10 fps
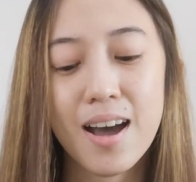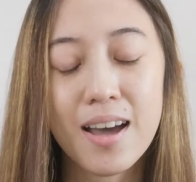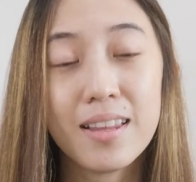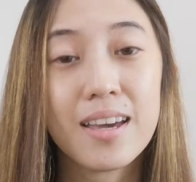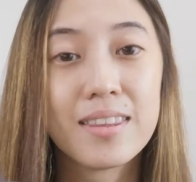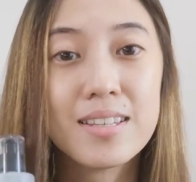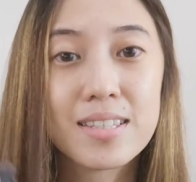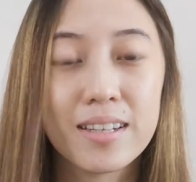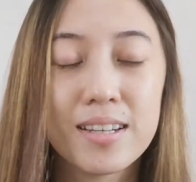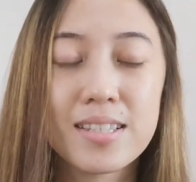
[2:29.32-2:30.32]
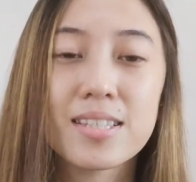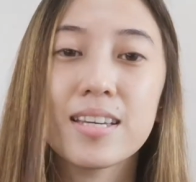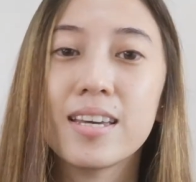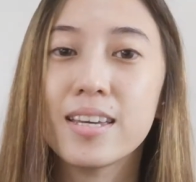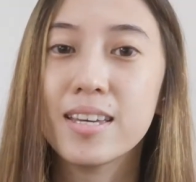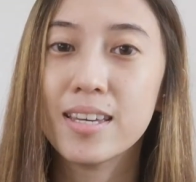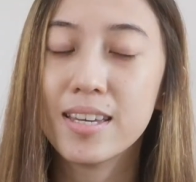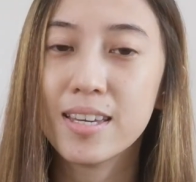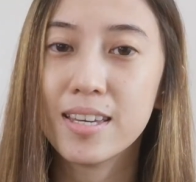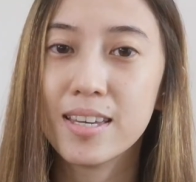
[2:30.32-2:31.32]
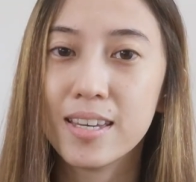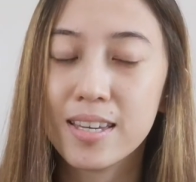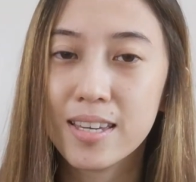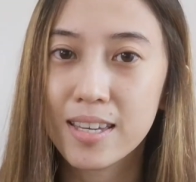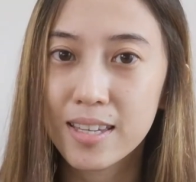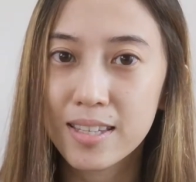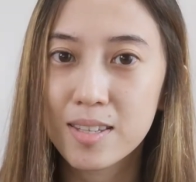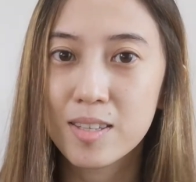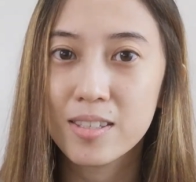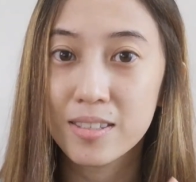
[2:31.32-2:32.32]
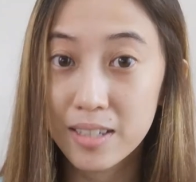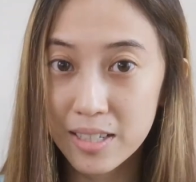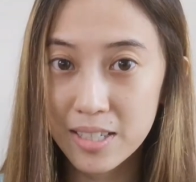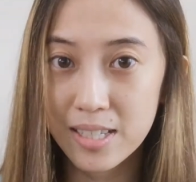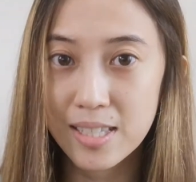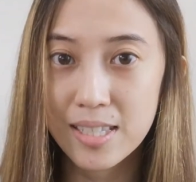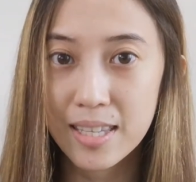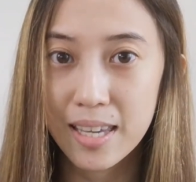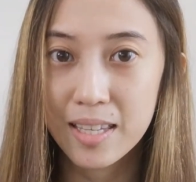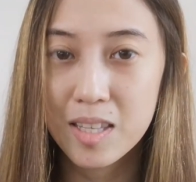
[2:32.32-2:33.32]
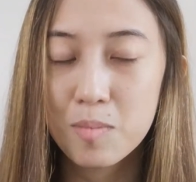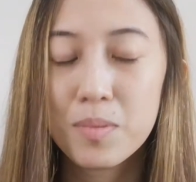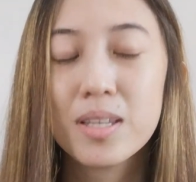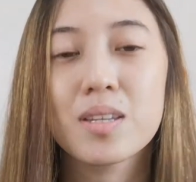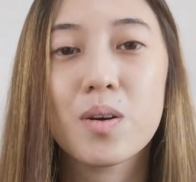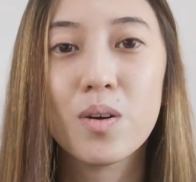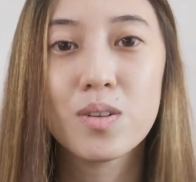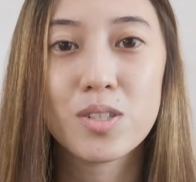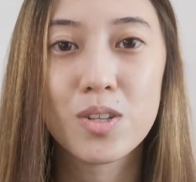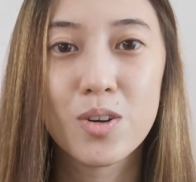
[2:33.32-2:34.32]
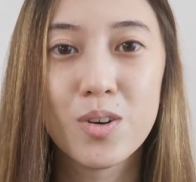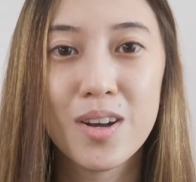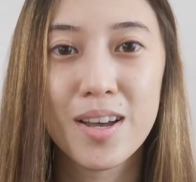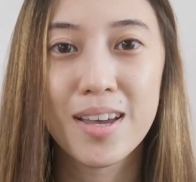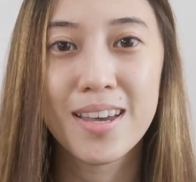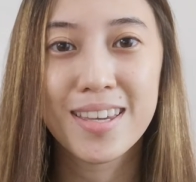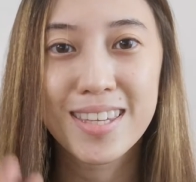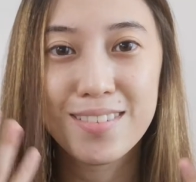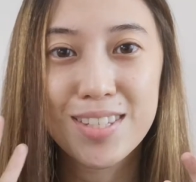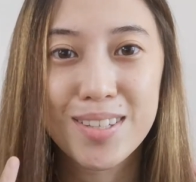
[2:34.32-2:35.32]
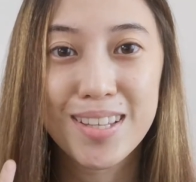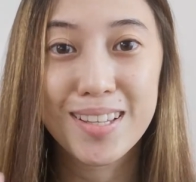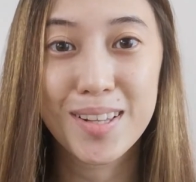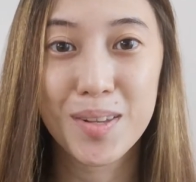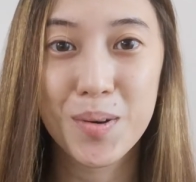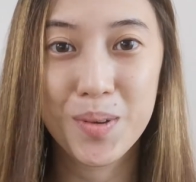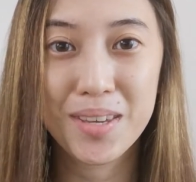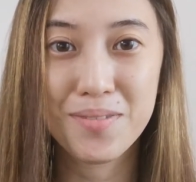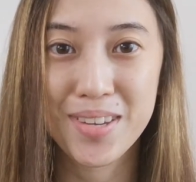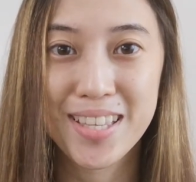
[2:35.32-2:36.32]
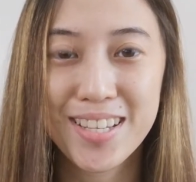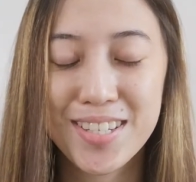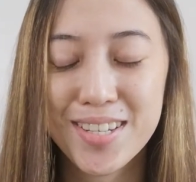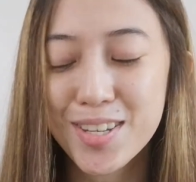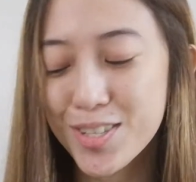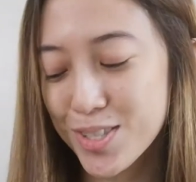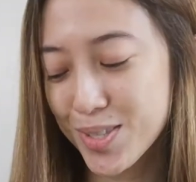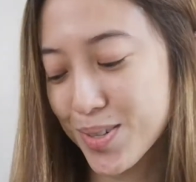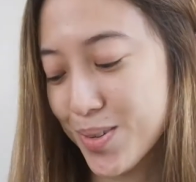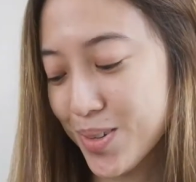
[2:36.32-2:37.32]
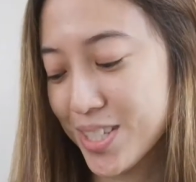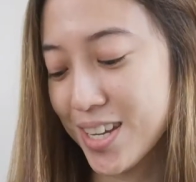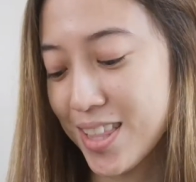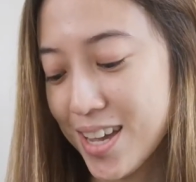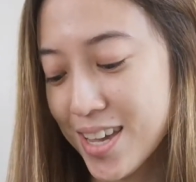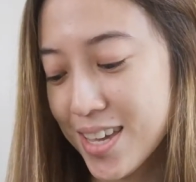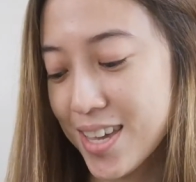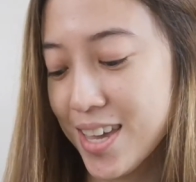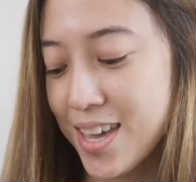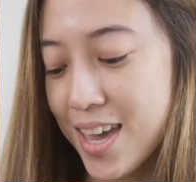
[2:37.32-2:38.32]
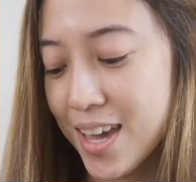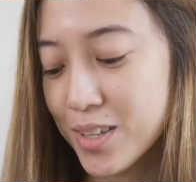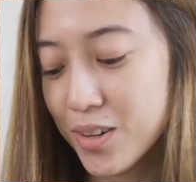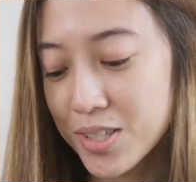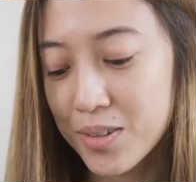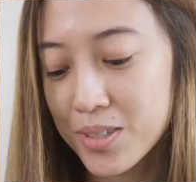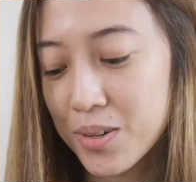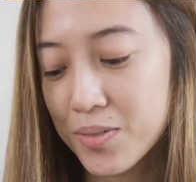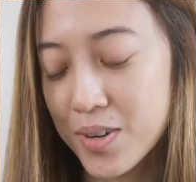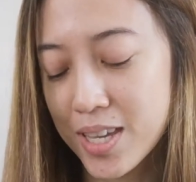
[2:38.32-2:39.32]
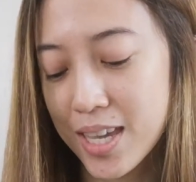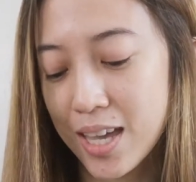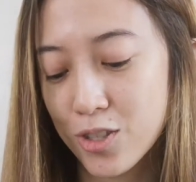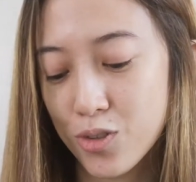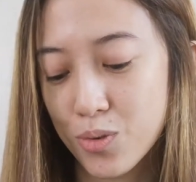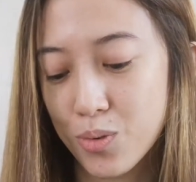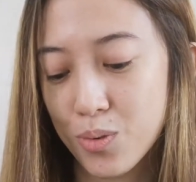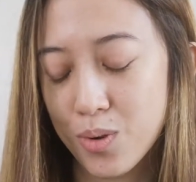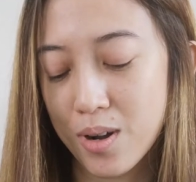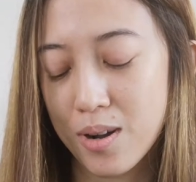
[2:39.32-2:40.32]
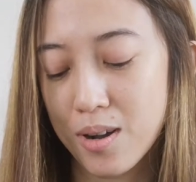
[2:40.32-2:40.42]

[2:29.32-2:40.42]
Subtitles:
I like this because it nourishes the skin, but it also gives you that glowy finish, so which I like. And also, don't forget to